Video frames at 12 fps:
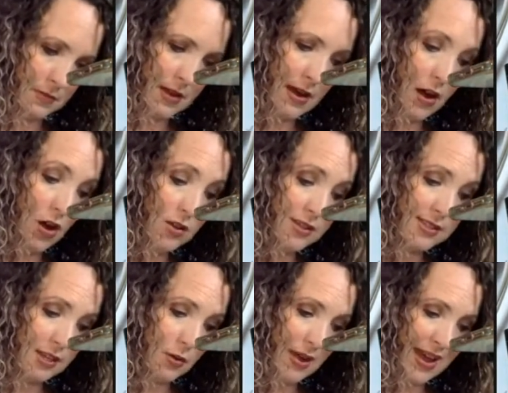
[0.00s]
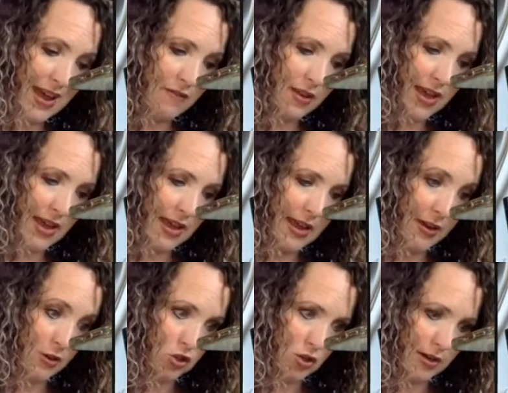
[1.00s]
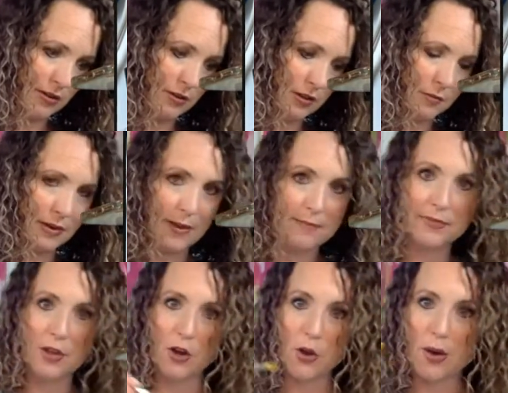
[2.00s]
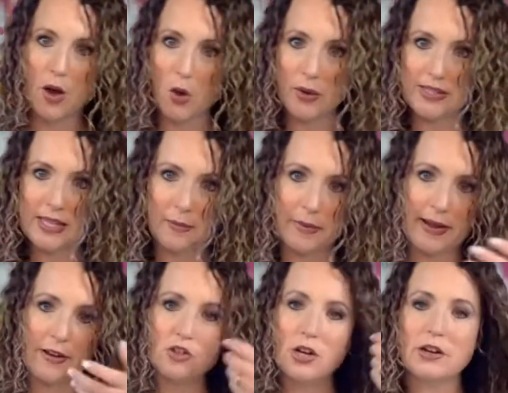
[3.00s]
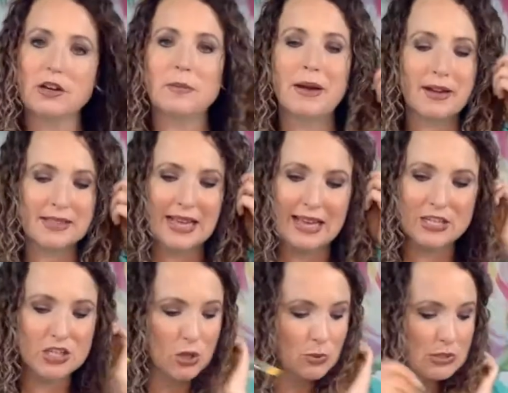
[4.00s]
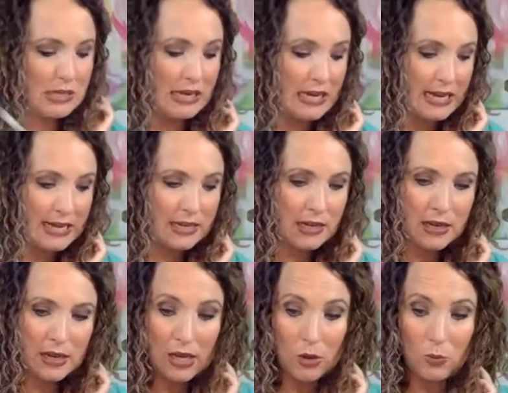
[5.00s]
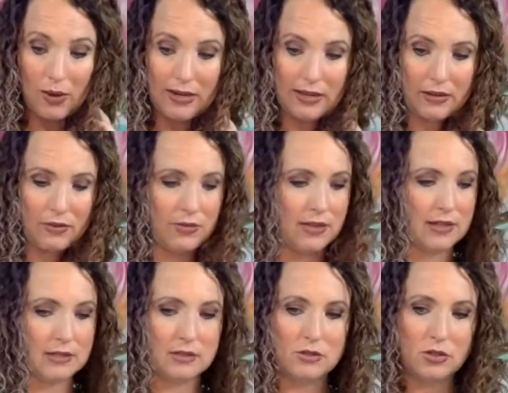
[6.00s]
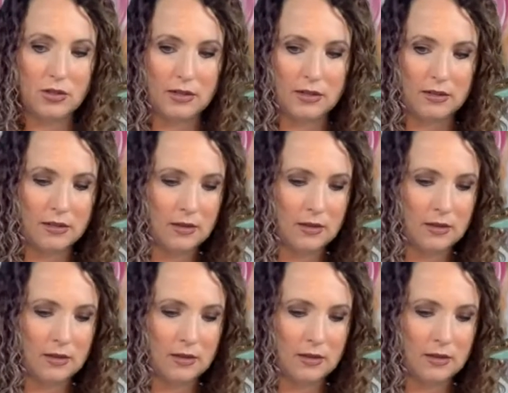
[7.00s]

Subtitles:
I also have a hair dryer nearby. Y'all know I always keep a hair dryer nearby because I don't like waiting on things to dry.